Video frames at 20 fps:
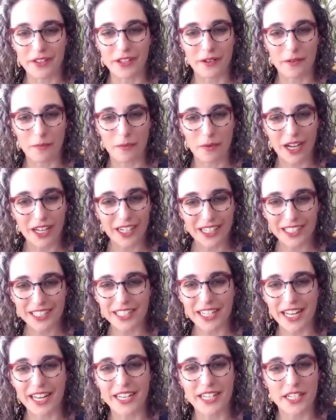product
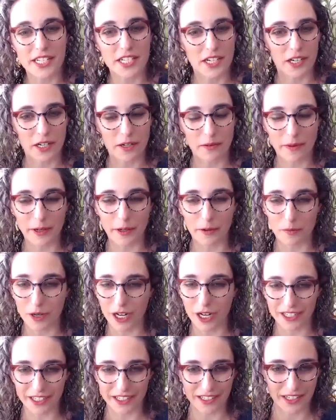and started my own
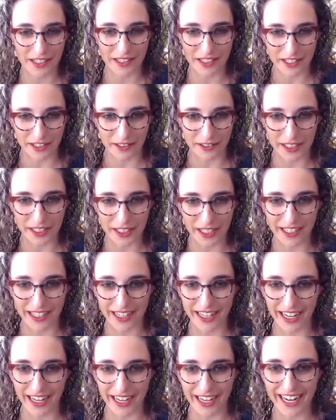product consulting
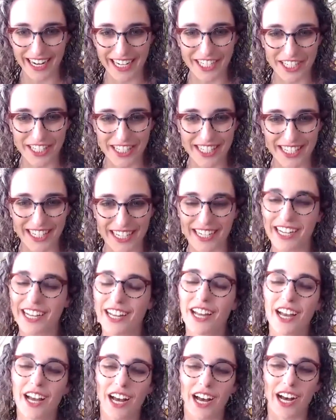agency
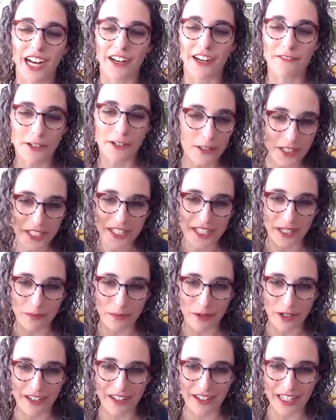focused on
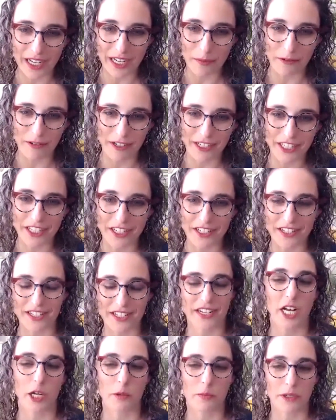product operations
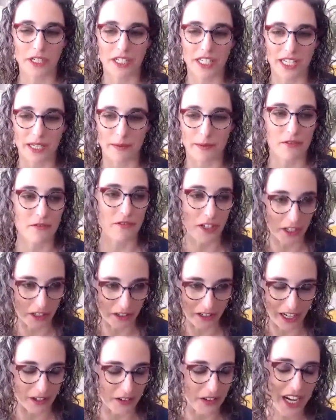and helping teams figure
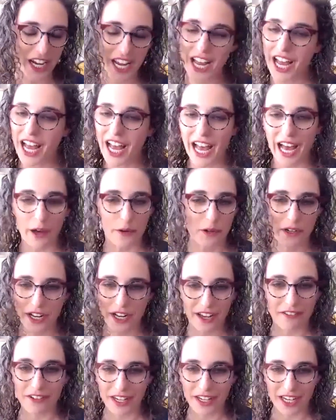out how to
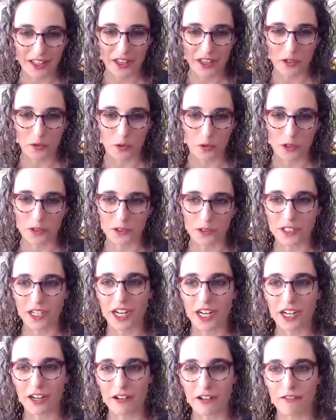navigate the world
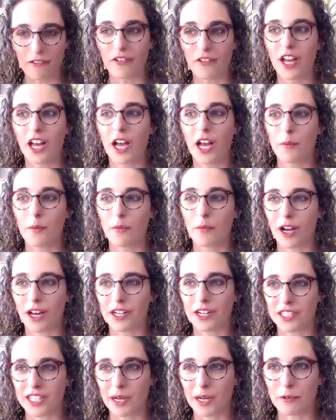of
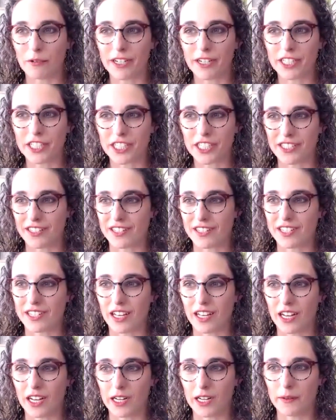product operations,
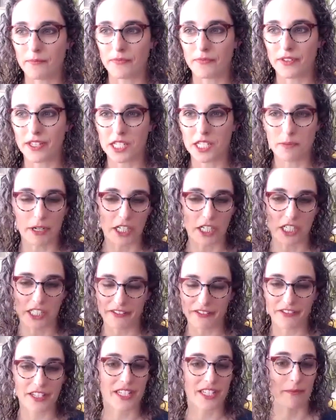especially
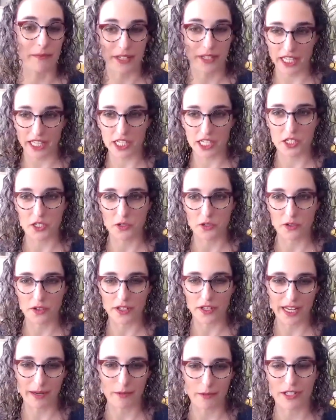if it's something that's new to
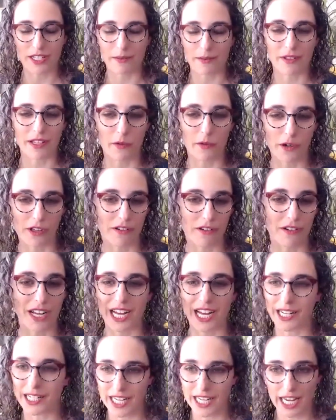them or something where they're
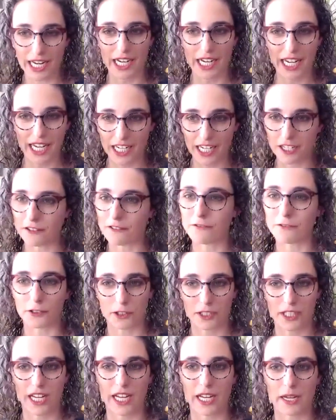not dedicating a
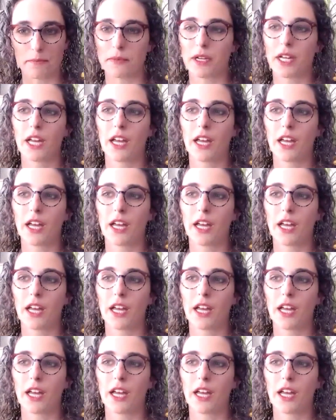full-time